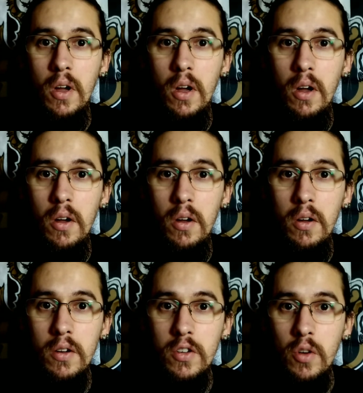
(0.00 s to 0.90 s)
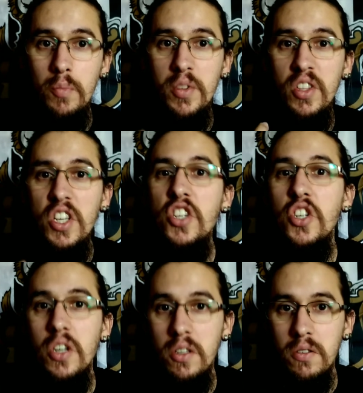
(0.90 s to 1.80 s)
uh,
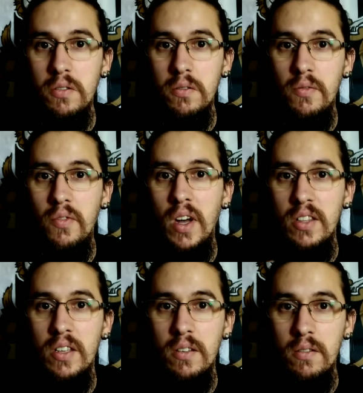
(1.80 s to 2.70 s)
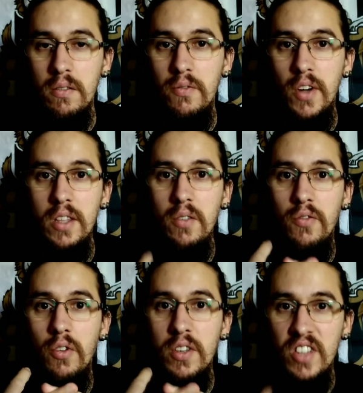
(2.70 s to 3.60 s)
competitions fighting, uh, fighting
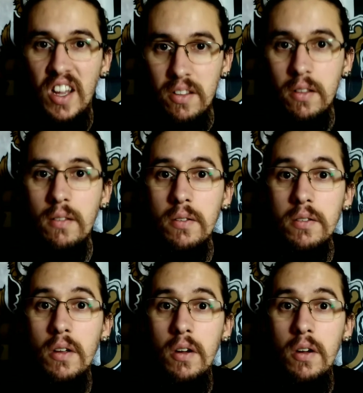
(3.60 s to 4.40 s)
for titles